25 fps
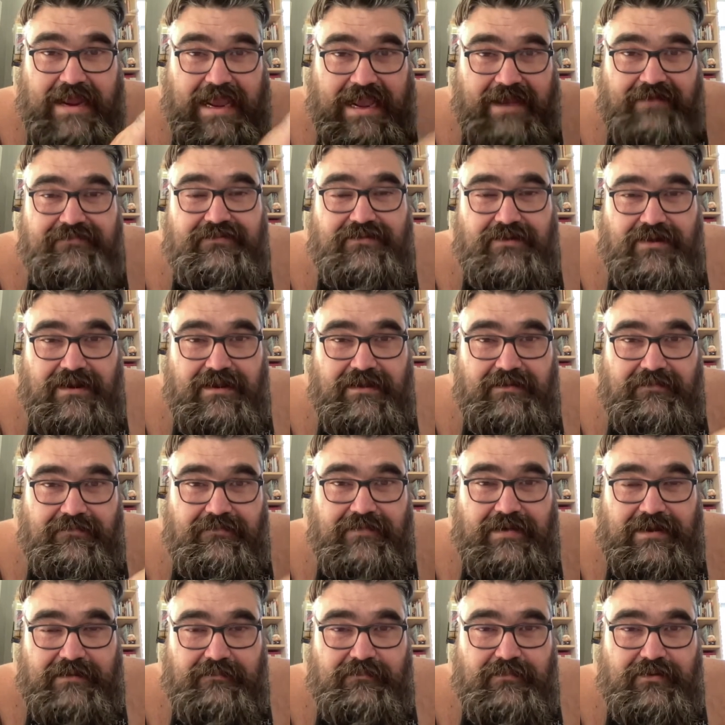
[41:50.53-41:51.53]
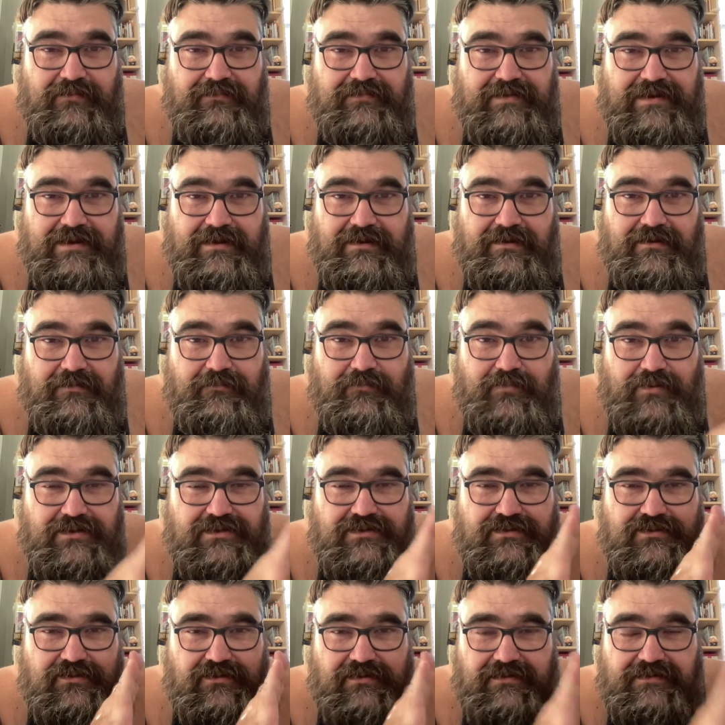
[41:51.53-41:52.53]
after I fucking moved in here,
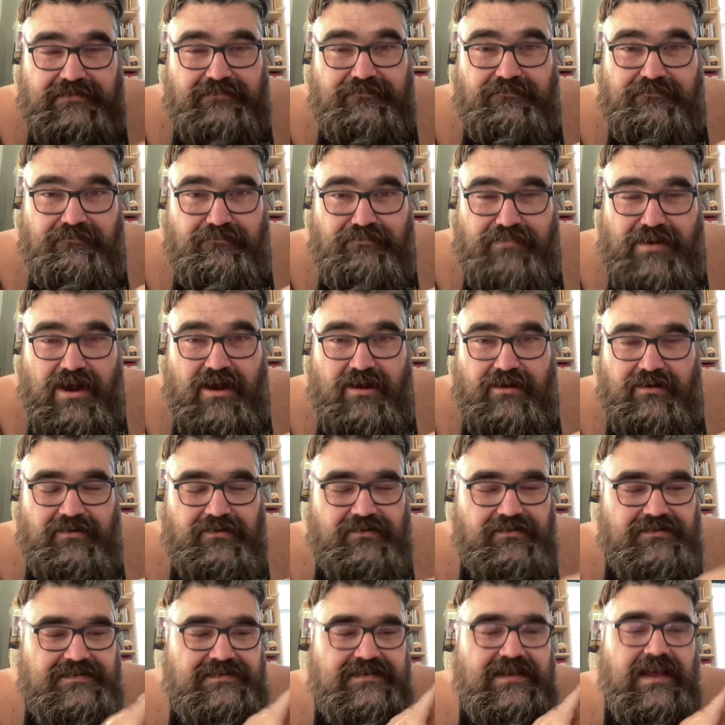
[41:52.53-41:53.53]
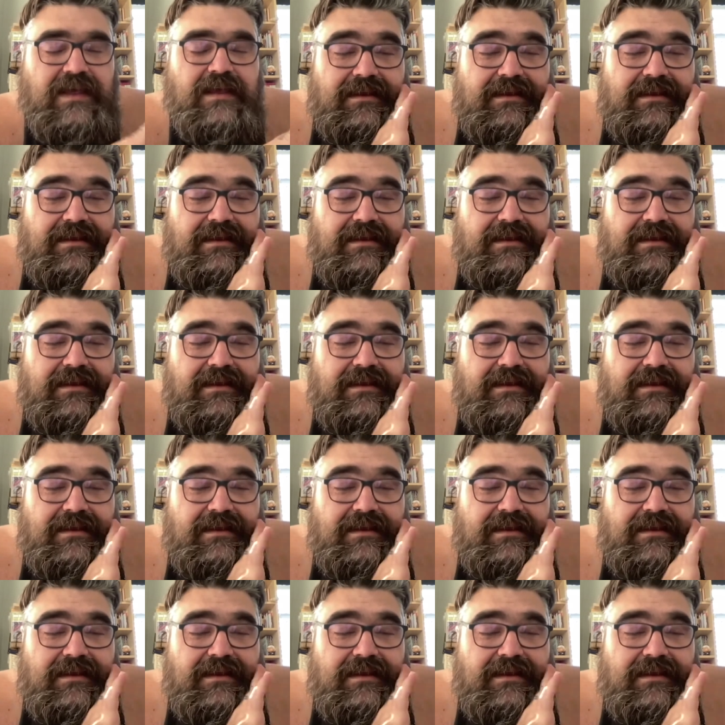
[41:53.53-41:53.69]
which is bonkers.